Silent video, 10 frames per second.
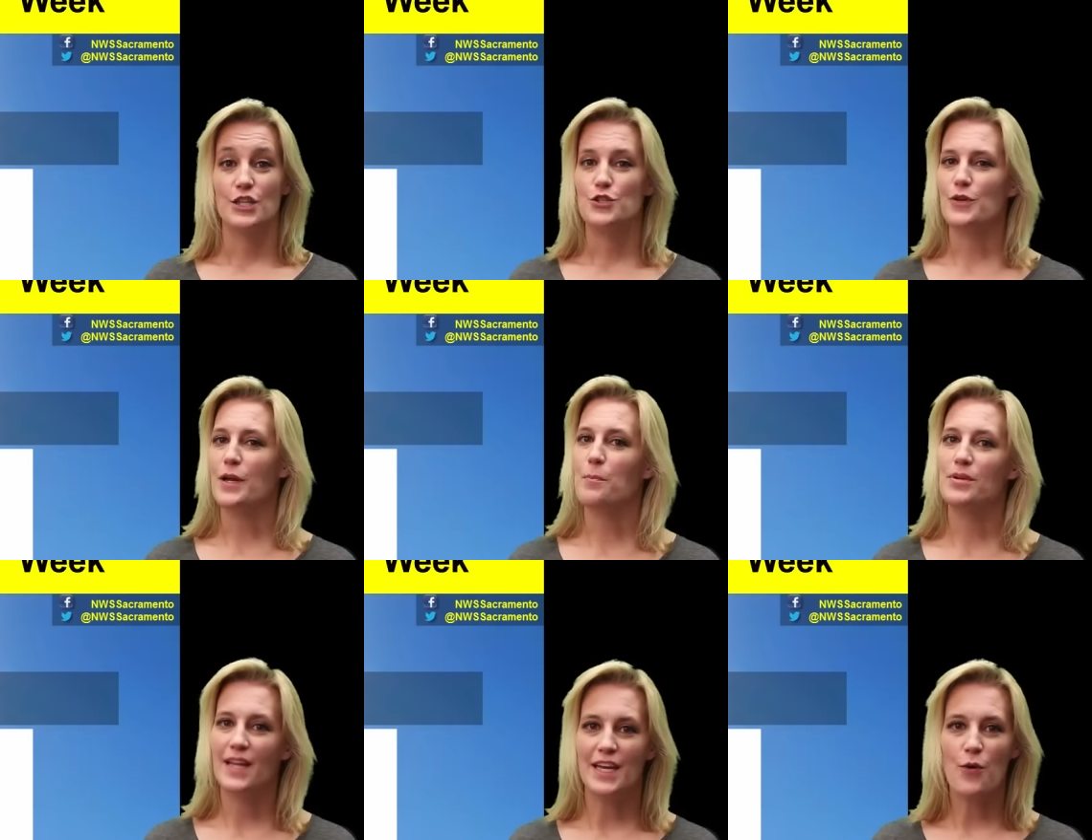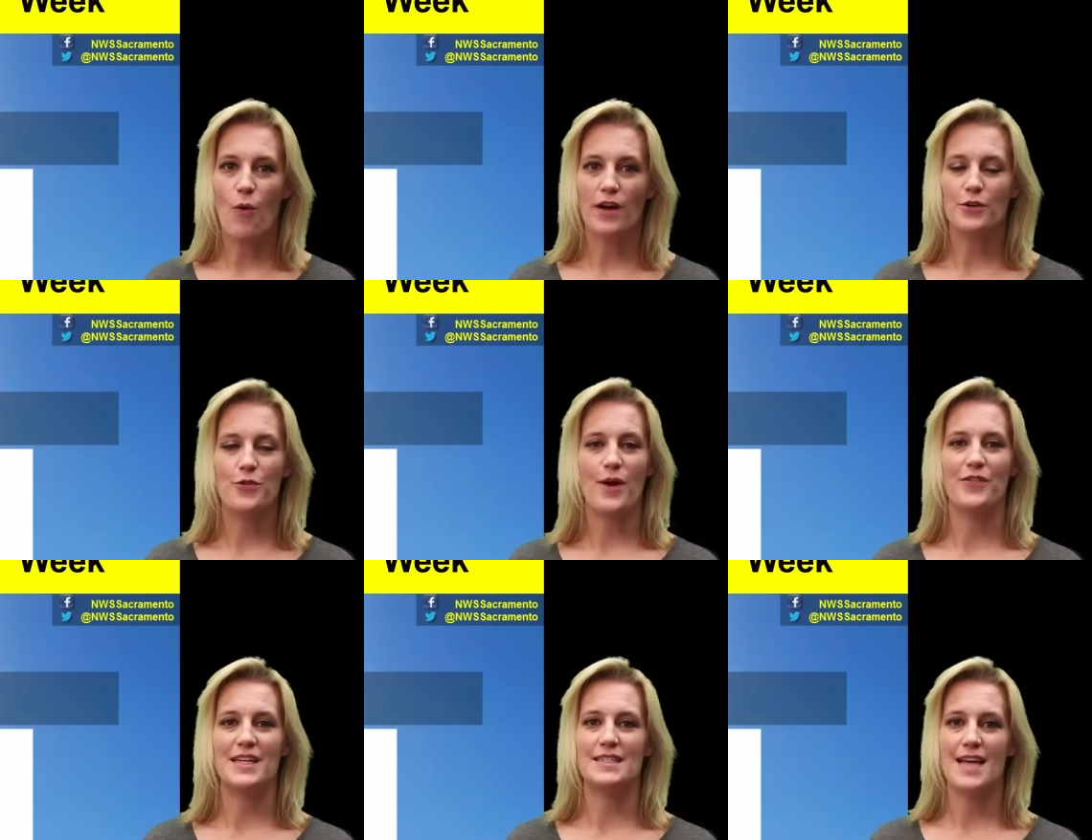Drink plenty of water throughout
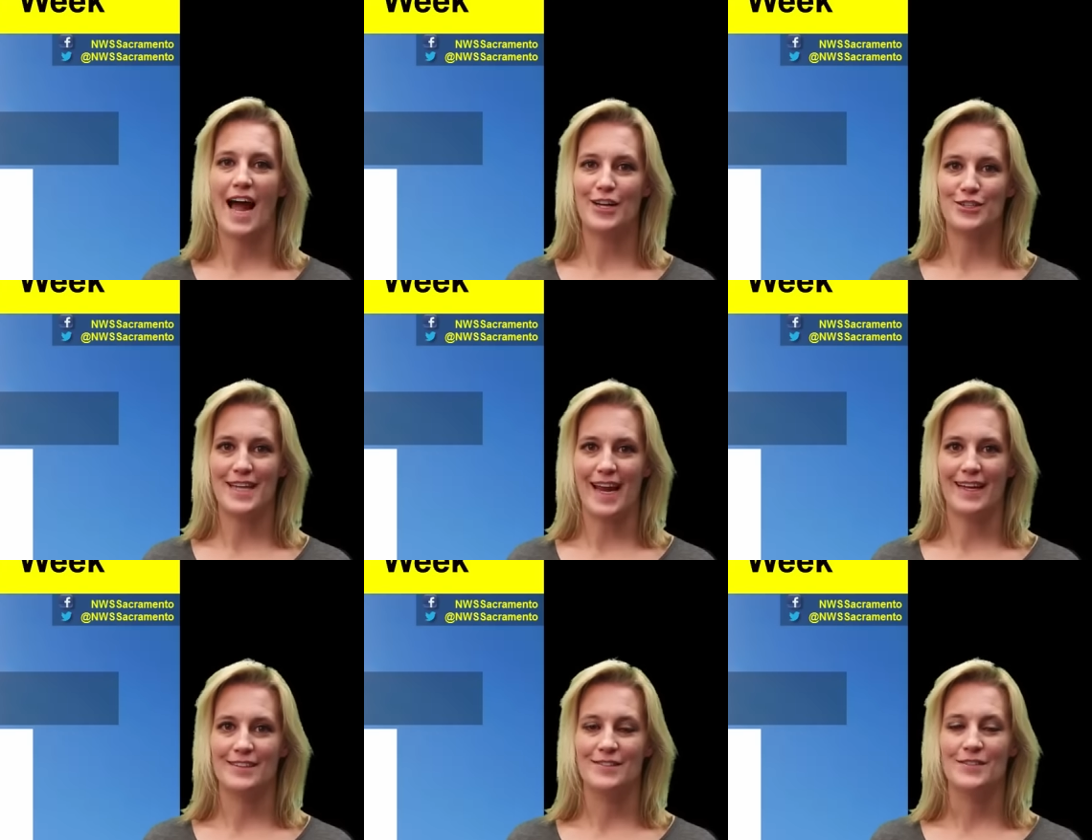the entire day.